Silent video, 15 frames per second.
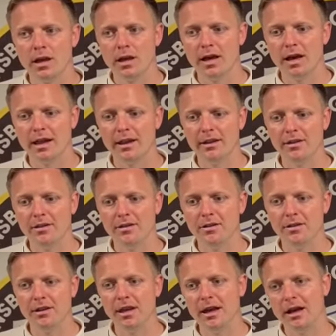And
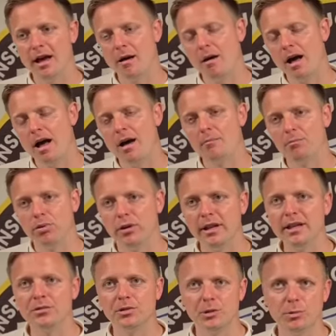yeah, I'm
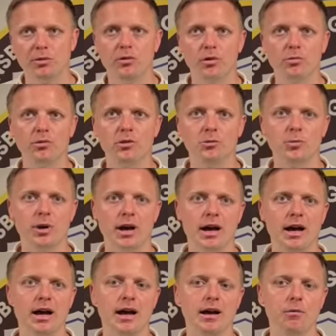pleased with the performance,
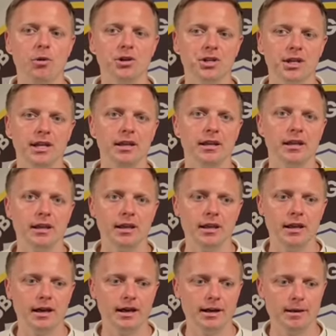but watching it
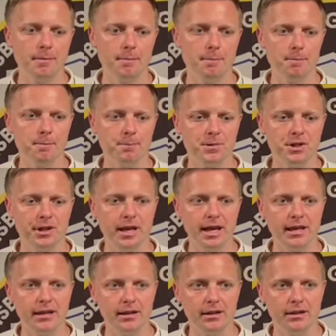
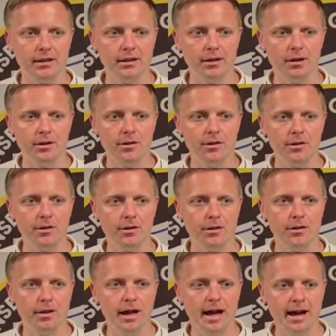today on
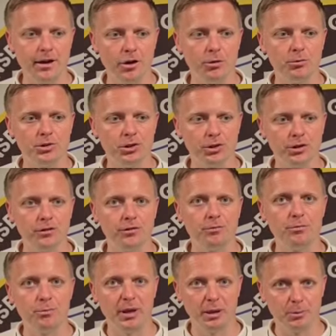our home turf,
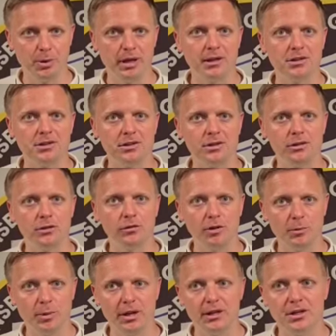big pitch,
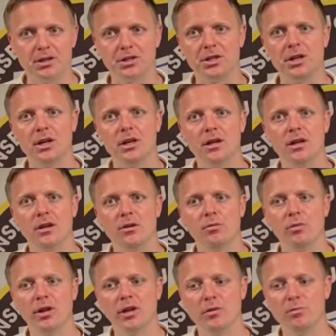lovely pitch,
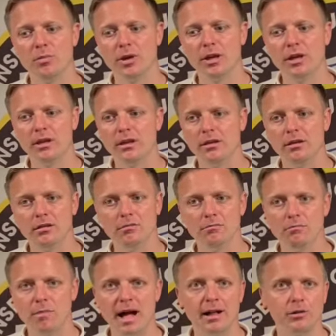we can be
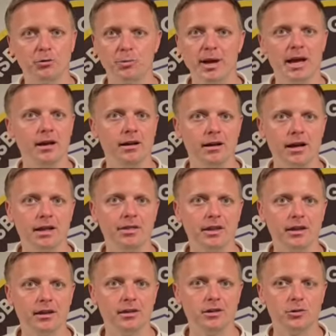miles better, I
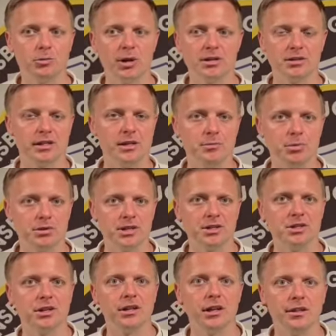think, especially in
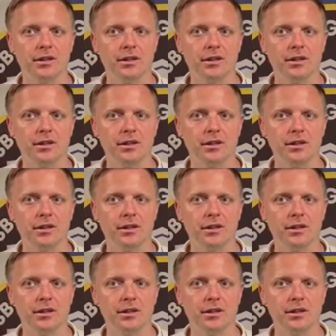possession.